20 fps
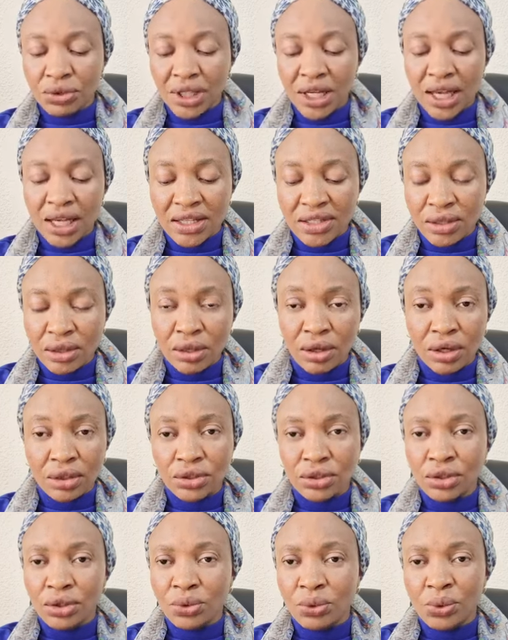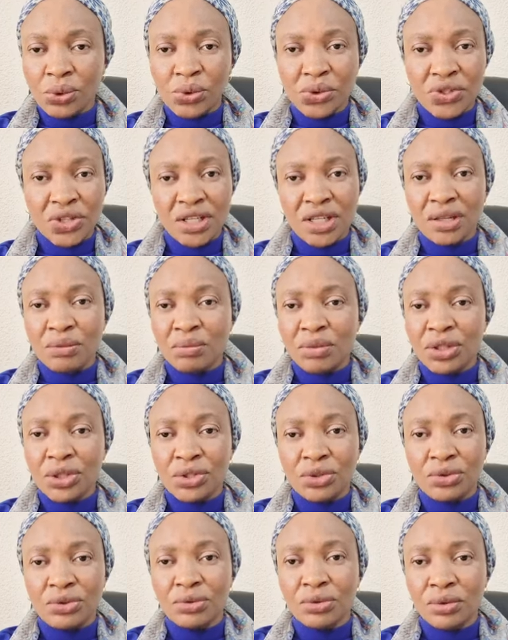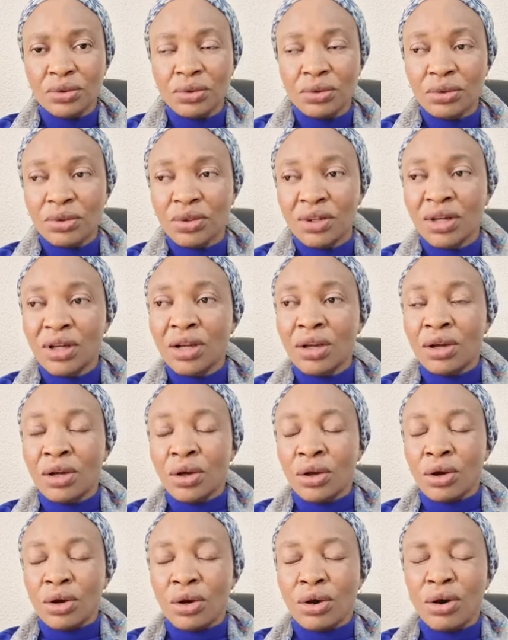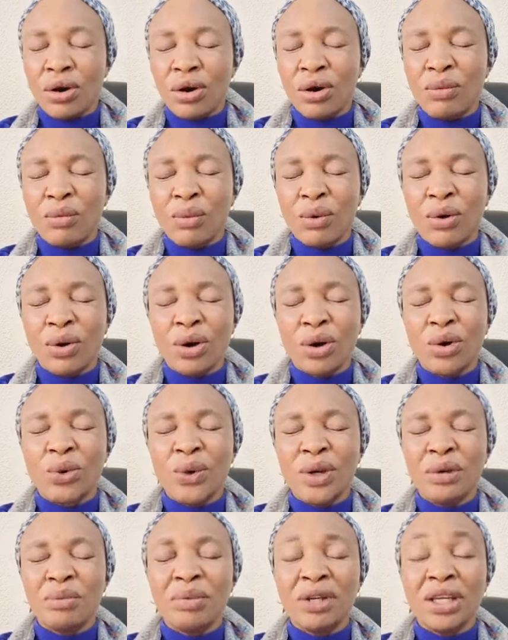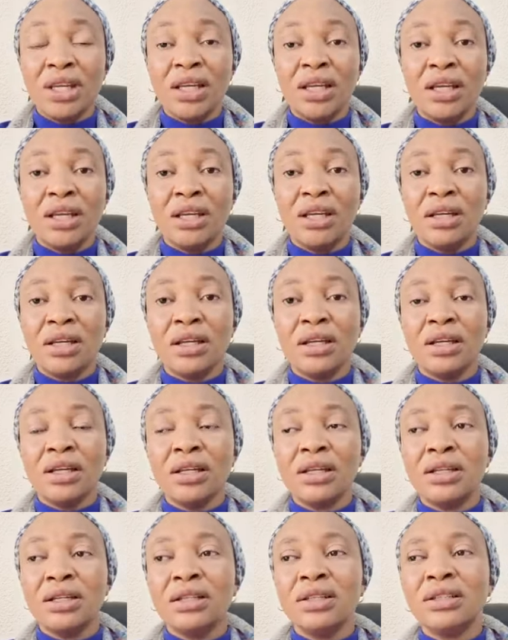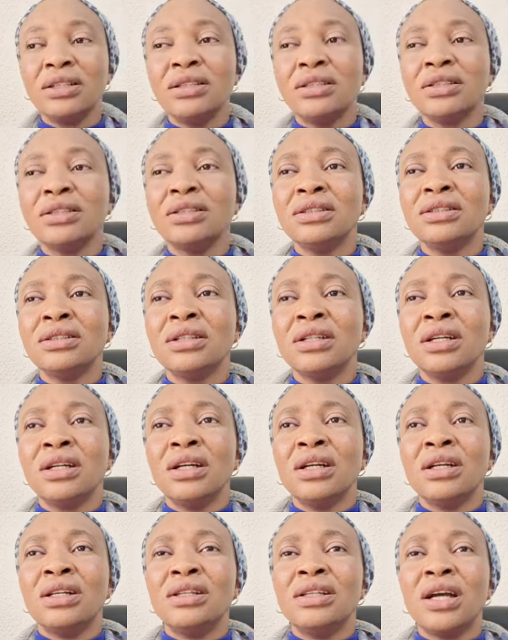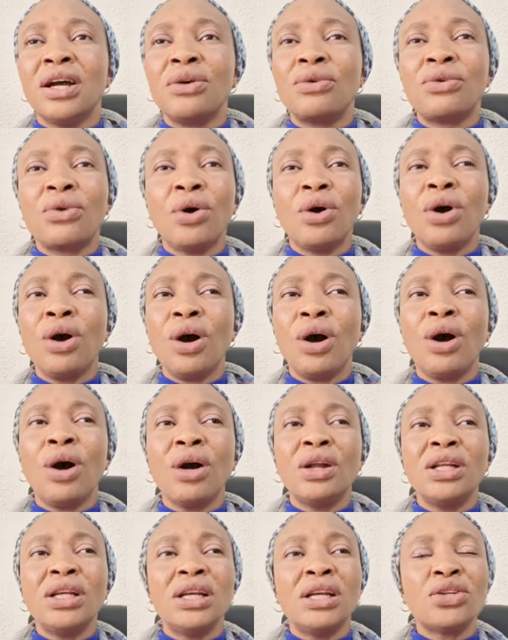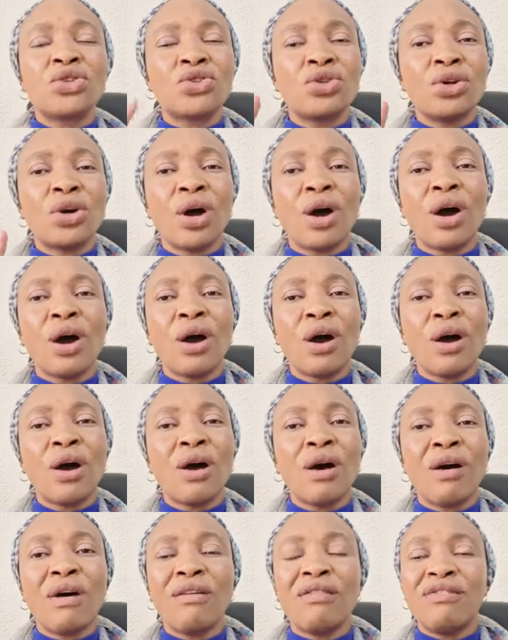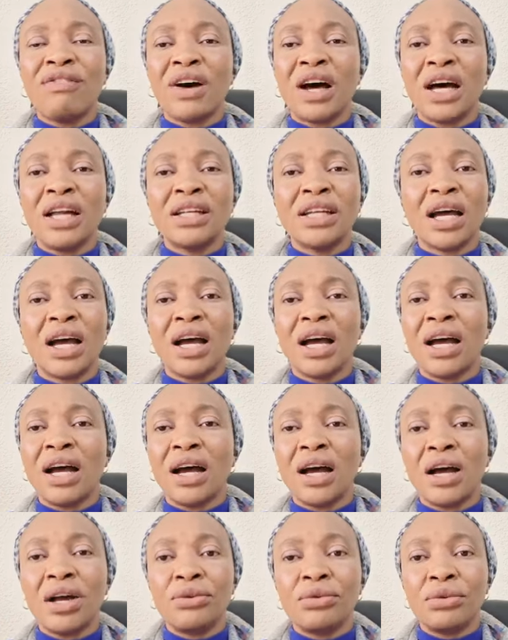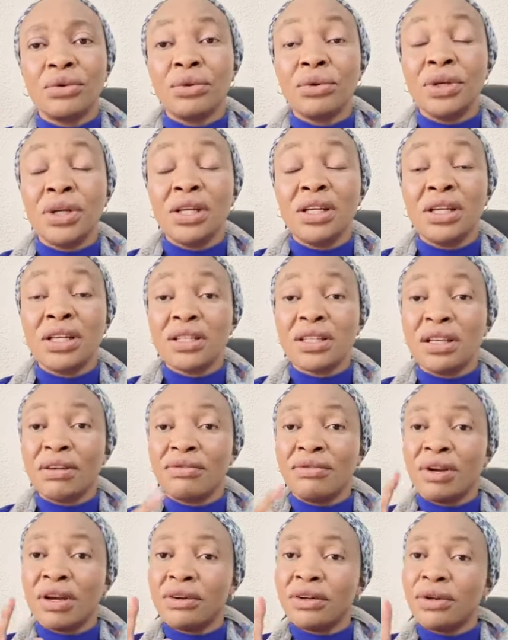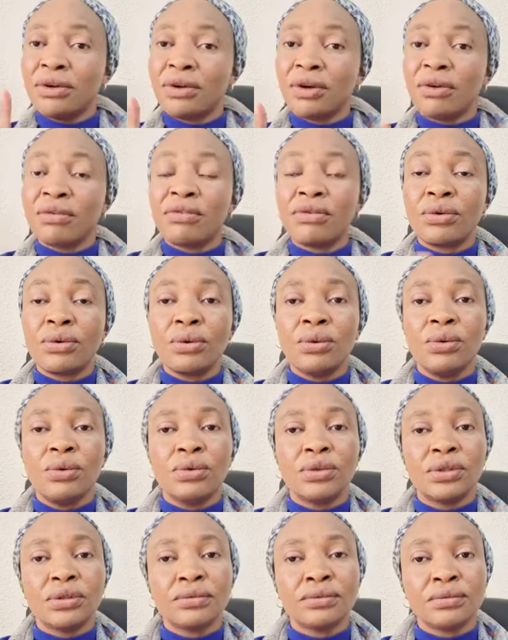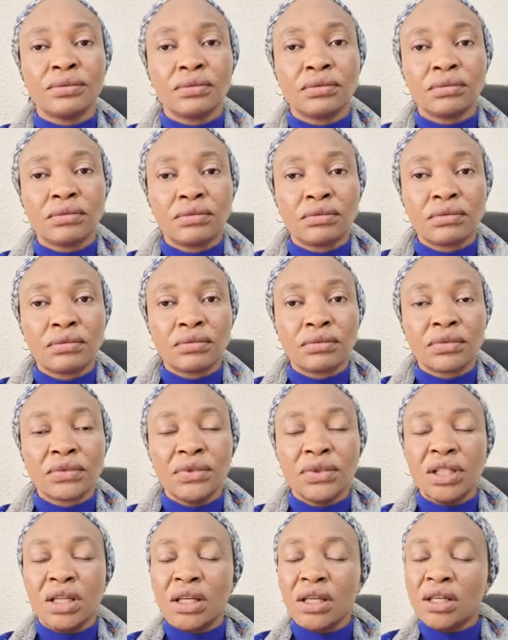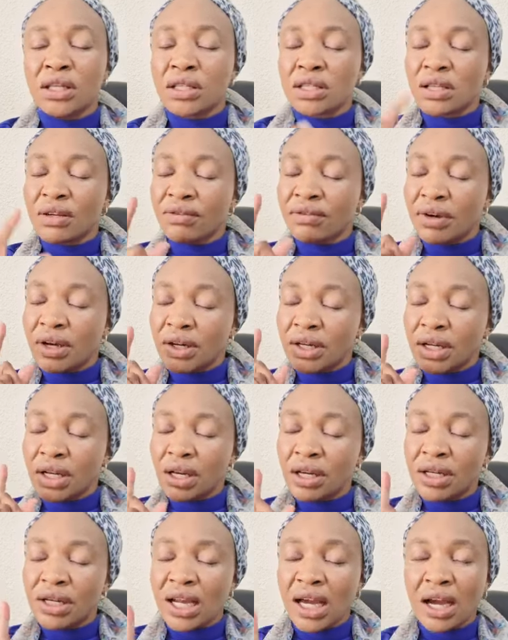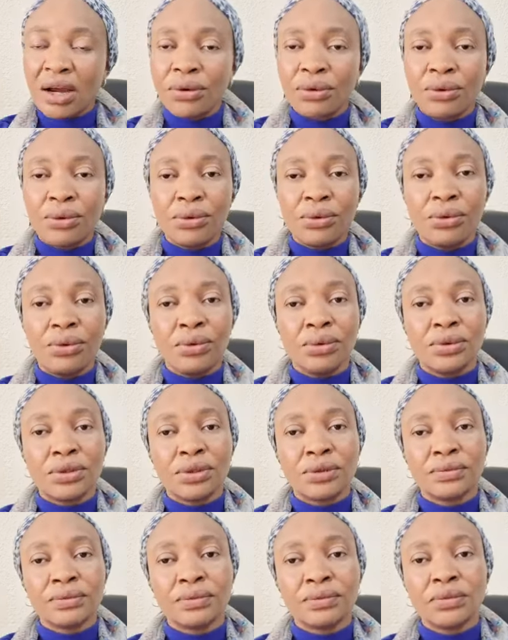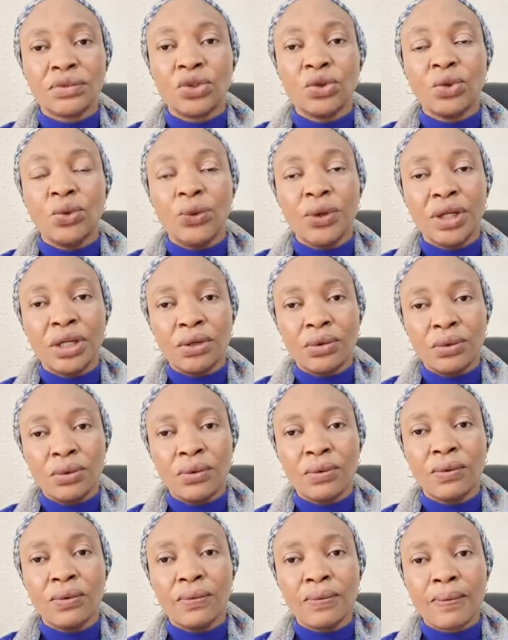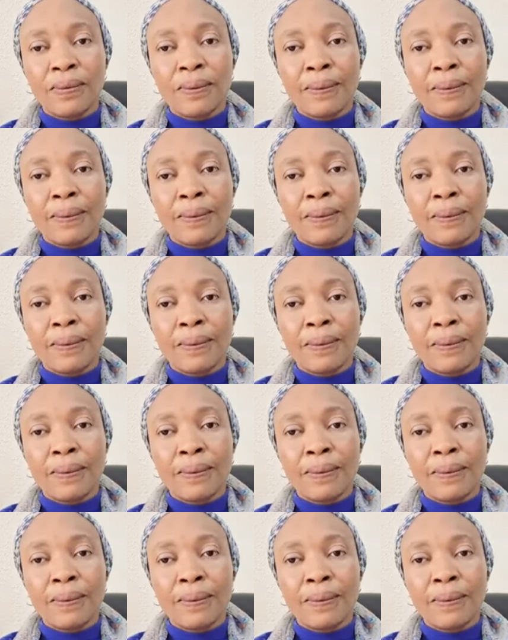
Yes, Lord, you will see me through. Come walk with me. The road is rough and narrow. It is a very rough road. It is a very narrow road. We know.